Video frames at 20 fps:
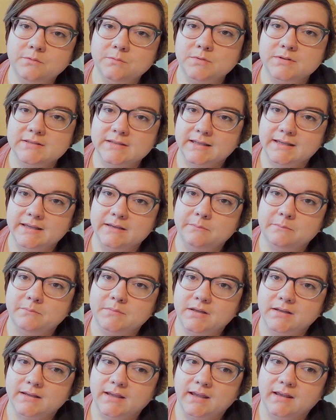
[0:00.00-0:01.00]
was lame
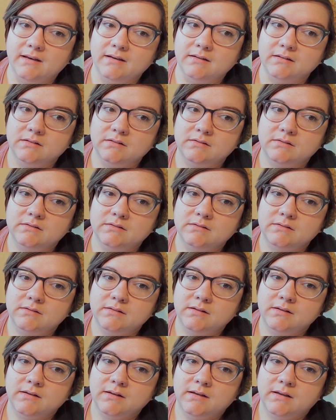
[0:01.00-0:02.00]
again.
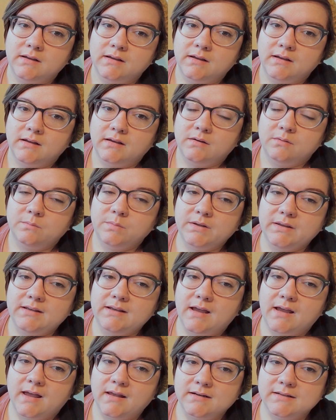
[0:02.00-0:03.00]

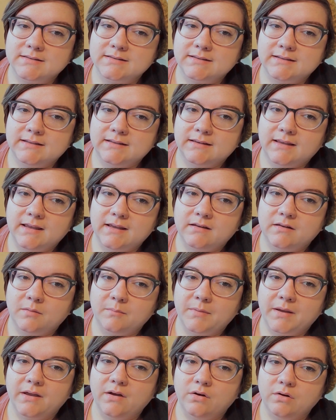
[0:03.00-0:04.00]
Really, honestly, like
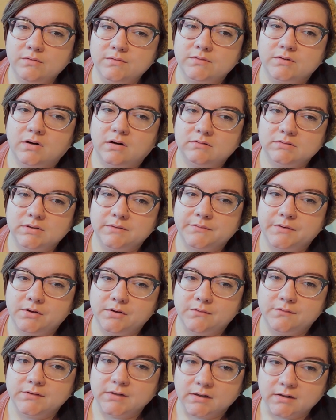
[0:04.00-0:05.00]
my overall
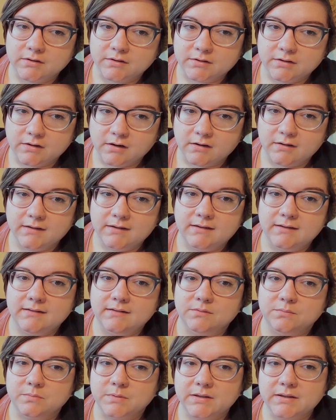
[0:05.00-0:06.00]
review of Darn Good Yarn, it
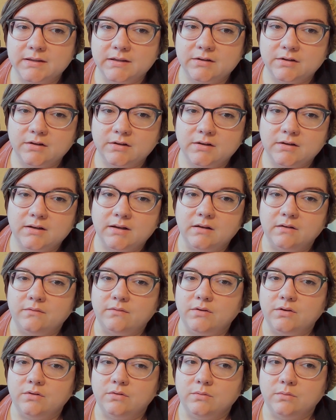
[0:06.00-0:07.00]
is really good if
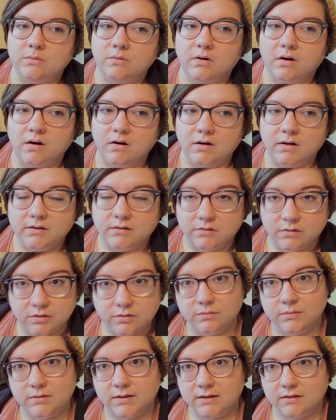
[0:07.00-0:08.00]
you are a
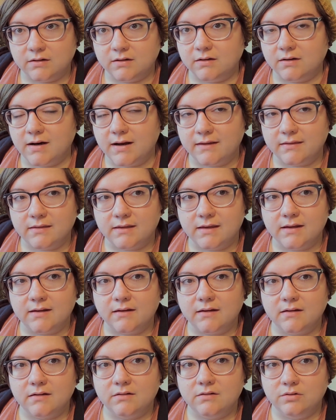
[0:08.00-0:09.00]
new knitter. I
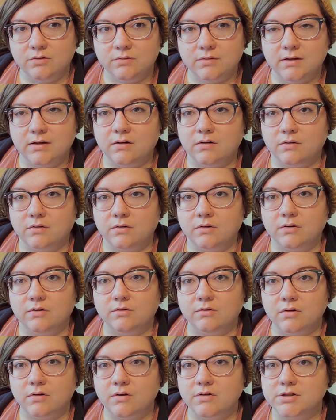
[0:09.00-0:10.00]
think new knitter or new
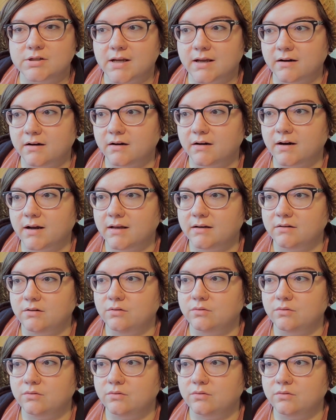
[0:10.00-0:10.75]
crocheter and you